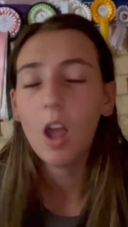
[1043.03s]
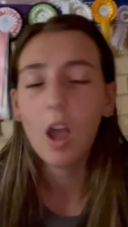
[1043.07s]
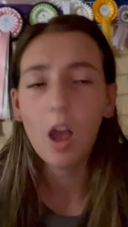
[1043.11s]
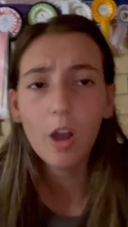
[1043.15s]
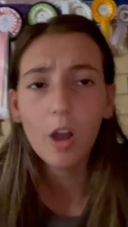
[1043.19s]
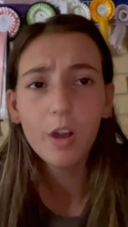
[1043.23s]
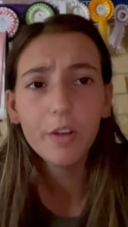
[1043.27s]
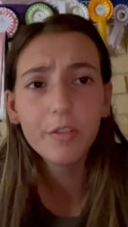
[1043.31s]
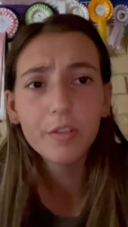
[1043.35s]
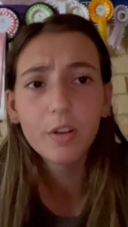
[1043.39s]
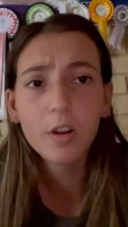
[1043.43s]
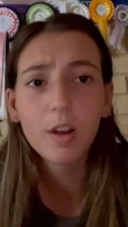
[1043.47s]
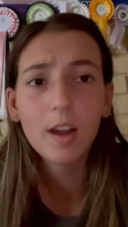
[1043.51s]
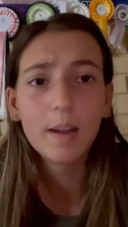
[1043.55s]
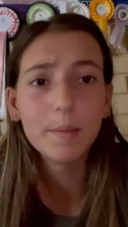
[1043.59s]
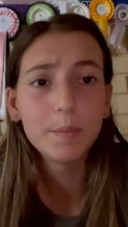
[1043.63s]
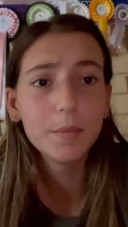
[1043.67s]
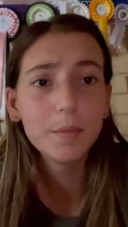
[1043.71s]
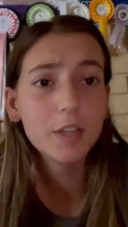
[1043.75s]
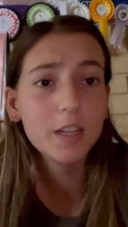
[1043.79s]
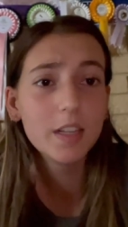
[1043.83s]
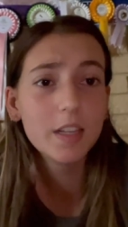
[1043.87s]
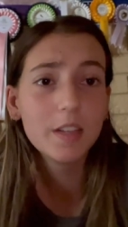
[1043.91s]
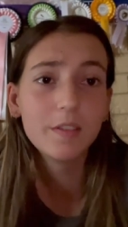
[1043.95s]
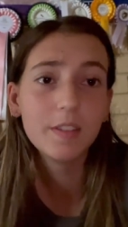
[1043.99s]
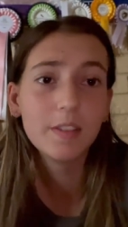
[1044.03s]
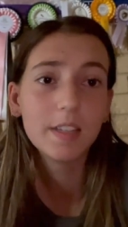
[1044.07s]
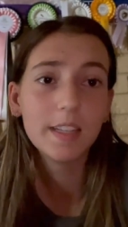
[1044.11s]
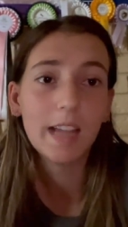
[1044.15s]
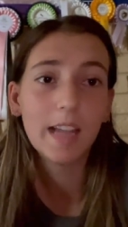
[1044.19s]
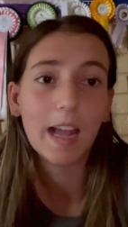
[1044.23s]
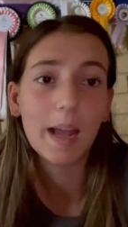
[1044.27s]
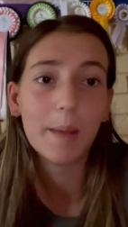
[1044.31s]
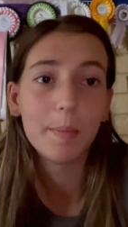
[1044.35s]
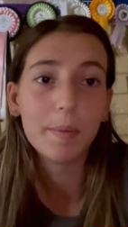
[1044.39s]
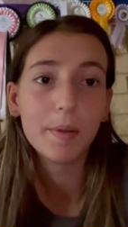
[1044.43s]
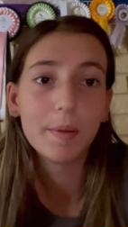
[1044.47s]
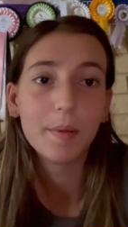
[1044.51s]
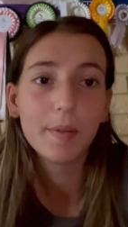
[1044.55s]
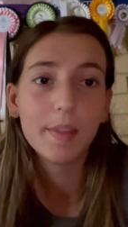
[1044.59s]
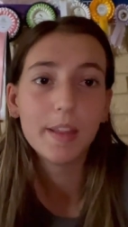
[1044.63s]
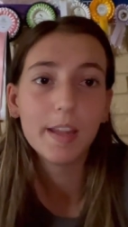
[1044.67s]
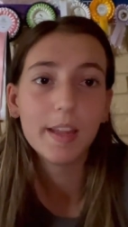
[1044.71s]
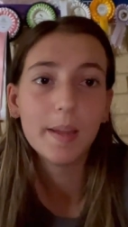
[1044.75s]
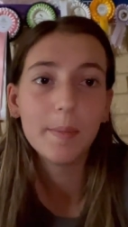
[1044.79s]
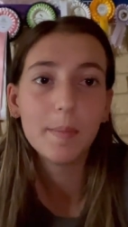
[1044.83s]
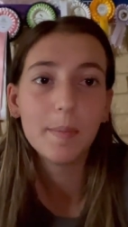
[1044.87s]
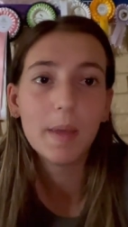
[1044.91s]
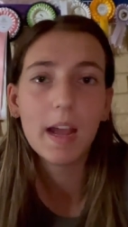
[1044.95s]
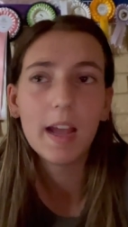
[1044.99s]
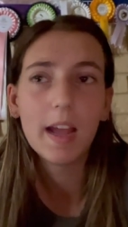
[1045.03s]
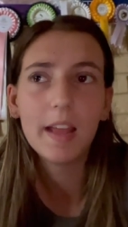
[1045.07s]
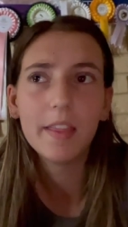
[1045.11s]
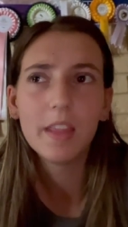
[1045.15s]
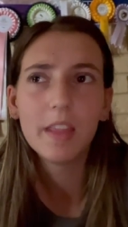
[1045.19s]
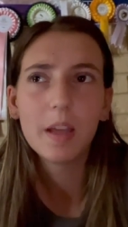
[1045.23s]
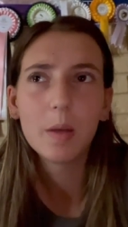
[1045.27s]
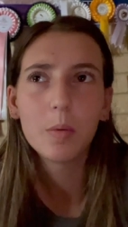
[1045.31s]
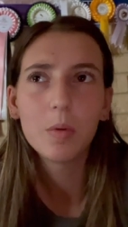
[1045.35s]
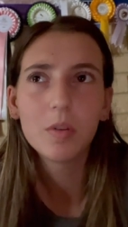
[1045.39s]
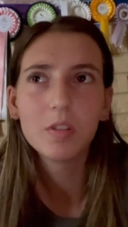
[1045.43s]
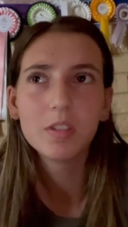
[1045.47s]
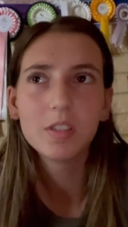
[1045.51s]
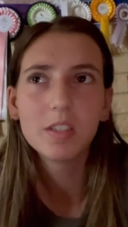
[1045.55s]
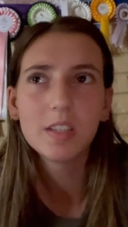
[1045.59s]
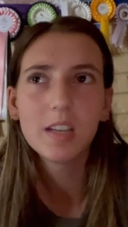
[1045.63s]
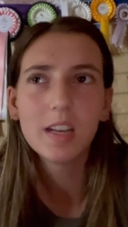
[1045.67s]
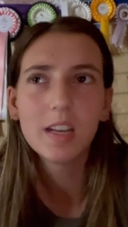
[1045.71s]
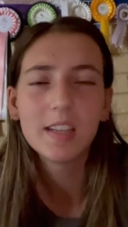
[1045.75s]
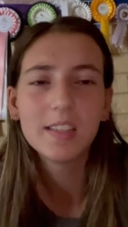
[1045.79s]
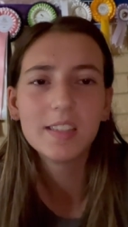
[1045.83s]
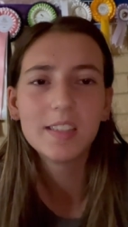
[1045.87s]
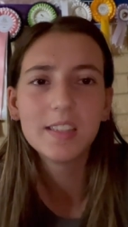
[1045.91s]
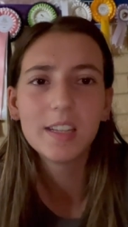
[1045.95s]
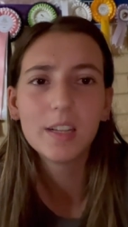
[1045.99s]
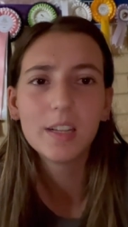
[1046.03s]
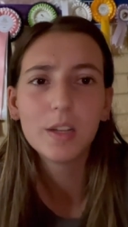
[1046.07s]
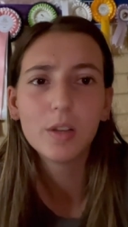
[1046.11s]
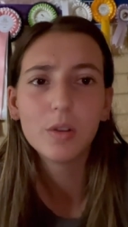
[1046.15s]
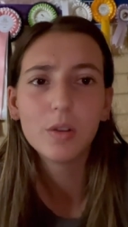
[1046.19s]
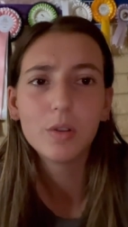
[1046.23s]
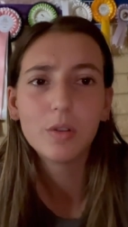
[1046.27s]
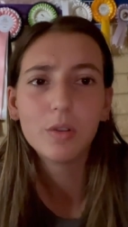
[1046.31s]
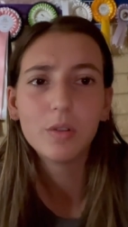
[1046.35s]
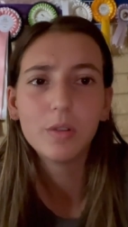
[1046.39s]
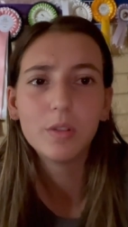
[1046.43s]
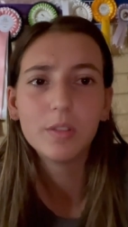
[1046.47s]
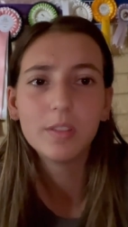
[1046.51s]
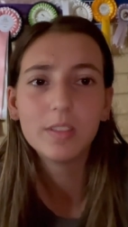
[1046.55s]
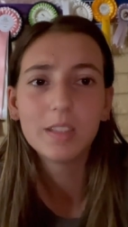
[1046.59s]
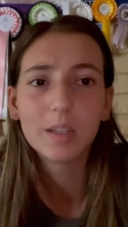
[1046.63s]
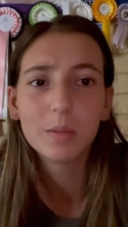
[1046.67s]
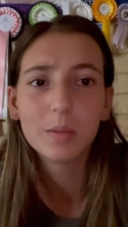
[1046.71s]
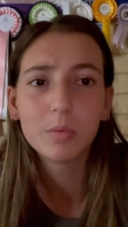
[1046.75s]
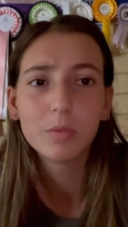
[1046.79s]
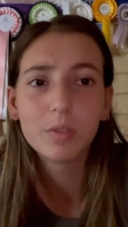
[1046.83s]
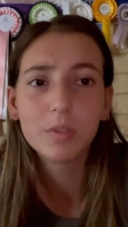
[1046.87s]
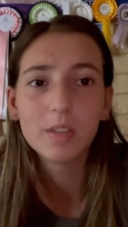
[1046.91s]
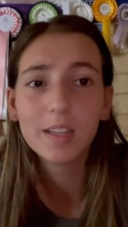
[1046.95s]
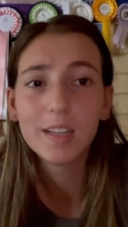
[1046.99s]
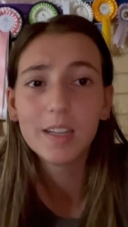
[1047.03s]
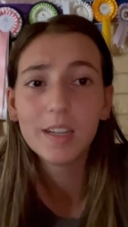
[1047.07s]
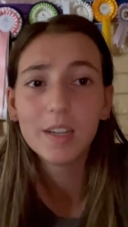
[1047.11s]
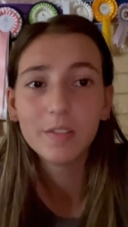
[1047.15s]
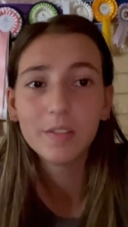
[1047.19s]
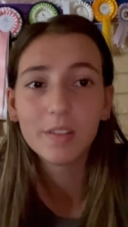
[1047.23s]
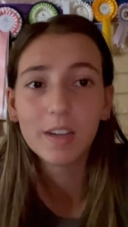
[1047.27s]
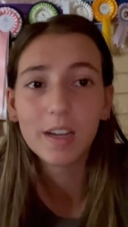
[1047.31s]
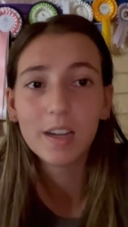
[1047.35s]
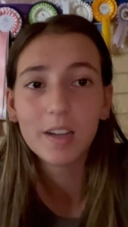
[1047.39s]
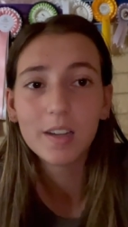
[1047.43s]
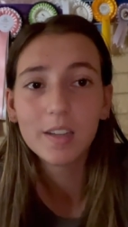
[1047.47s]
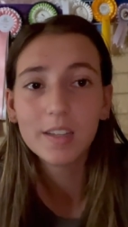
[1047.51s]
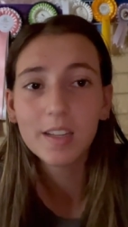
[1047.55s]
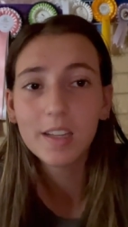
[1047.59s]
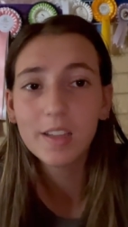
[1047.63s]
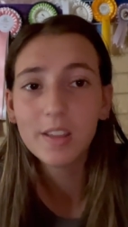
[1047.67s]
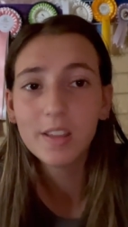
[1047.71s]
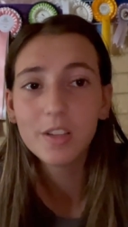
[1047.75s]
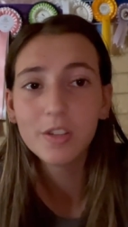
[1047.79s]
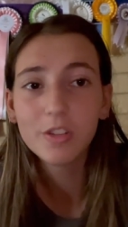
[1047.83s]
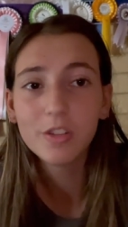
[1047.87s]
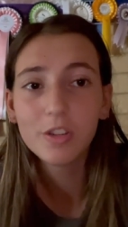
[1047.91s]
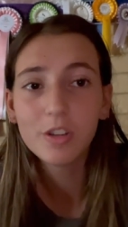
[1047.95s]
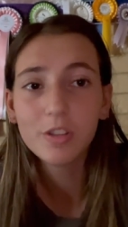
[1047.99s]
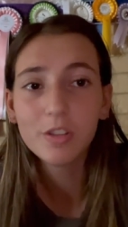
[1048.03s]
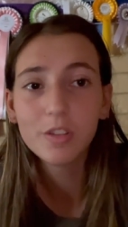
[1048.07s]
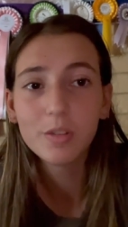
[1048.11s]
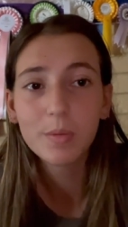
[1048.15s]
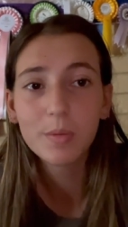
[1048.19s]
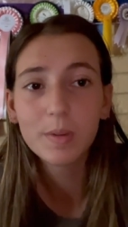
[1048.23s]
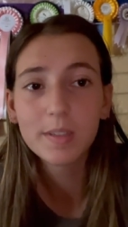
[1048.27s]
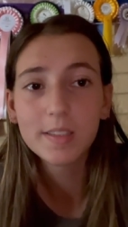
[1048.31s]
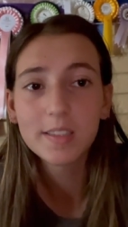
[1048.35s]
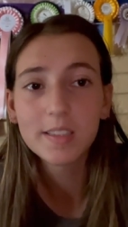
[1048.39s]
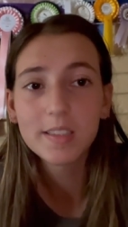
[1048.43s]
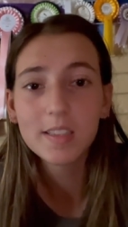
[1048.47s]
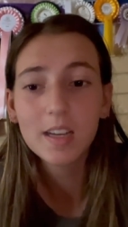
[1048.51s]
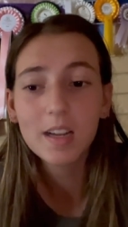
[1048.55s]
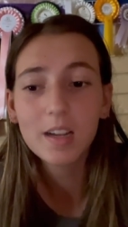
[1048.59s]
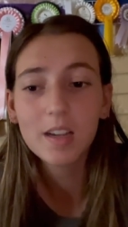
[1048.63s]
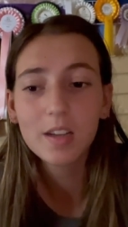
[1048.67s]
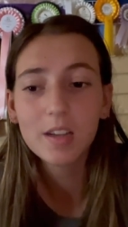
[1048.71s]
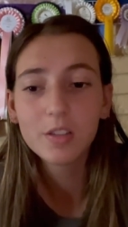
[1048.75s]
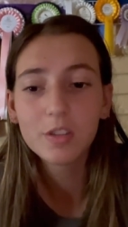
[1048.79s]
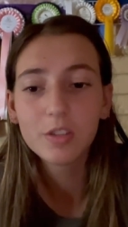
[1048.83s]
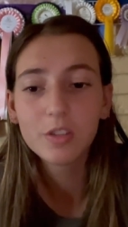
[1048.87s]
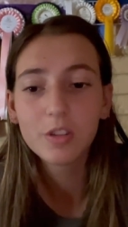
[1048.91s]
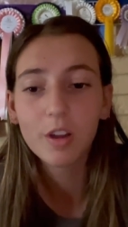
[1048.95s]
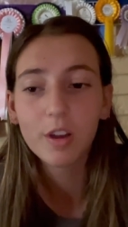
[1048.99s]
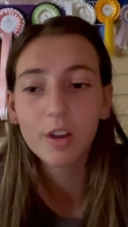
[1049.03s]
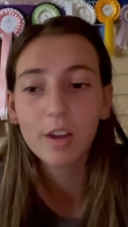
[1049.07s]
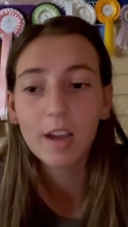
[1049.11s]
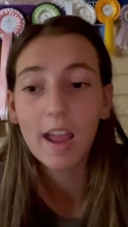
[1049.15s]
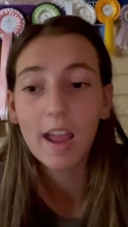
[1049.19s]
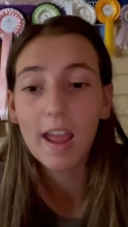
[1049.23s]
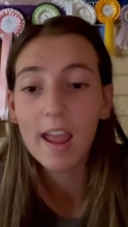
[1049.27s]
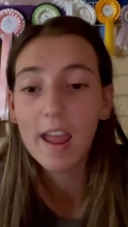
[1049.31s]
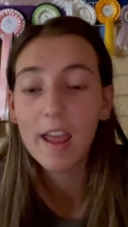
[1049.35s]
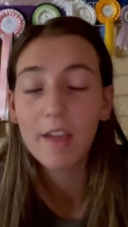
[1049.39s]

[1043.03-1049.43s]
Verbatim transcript: overall I'm really really happy with him and there wasn't a single double clear round in the junior one start so